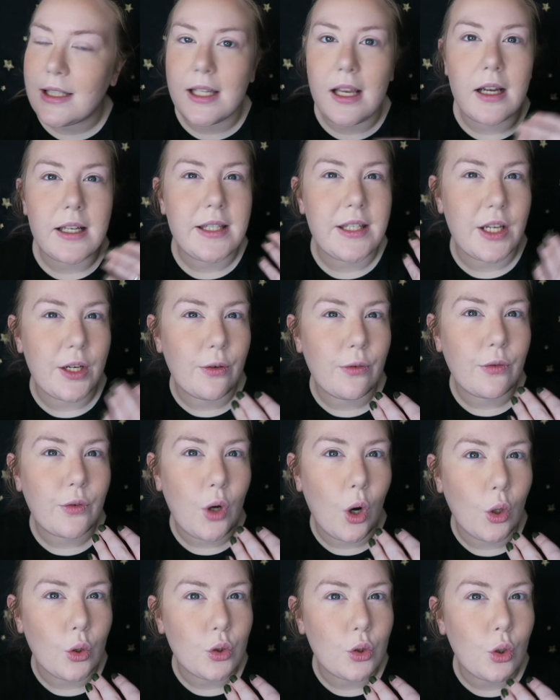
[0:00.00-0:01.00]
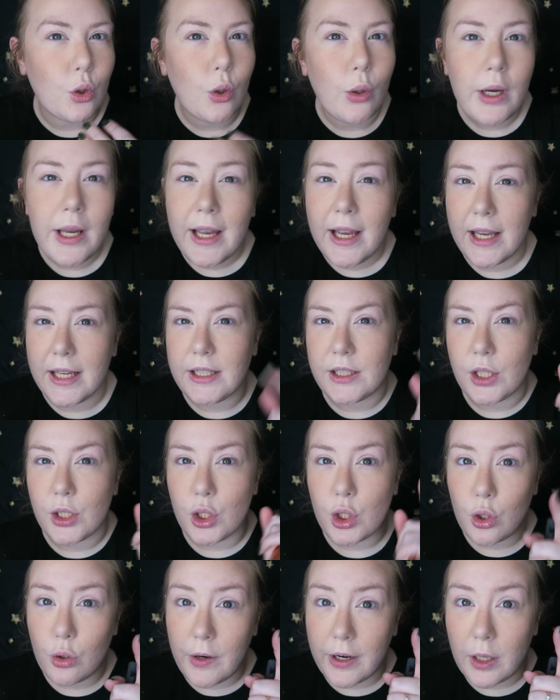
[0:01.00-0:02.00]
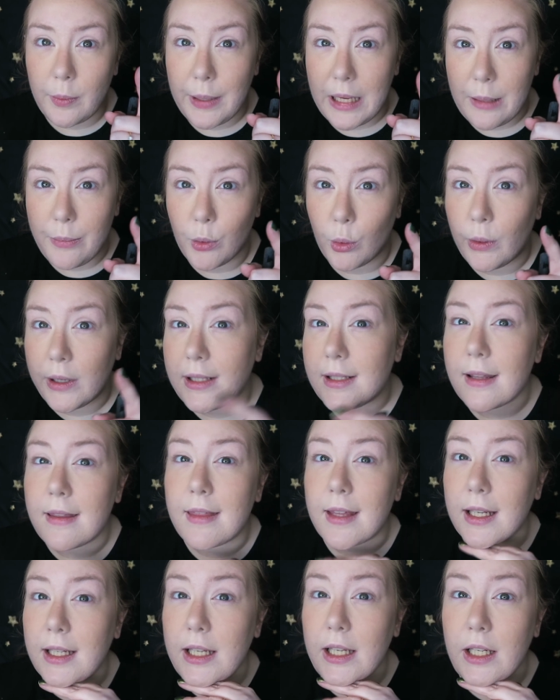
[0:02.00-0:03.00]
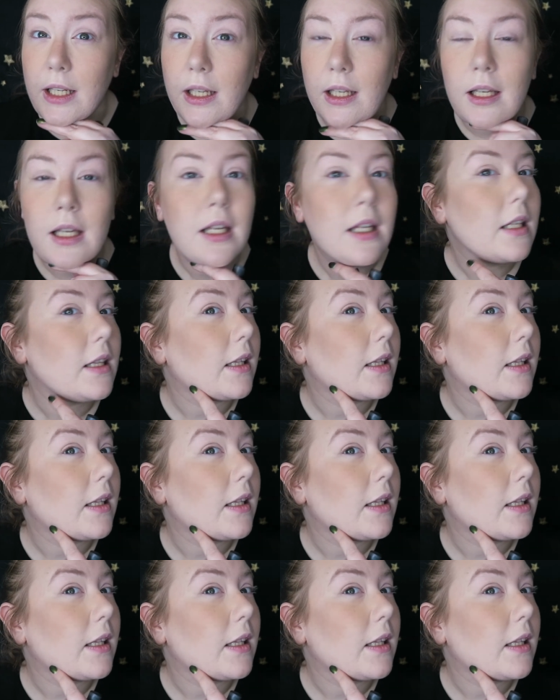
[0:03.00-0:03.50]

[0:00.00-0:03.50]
The idea of contour is to trick people into thinking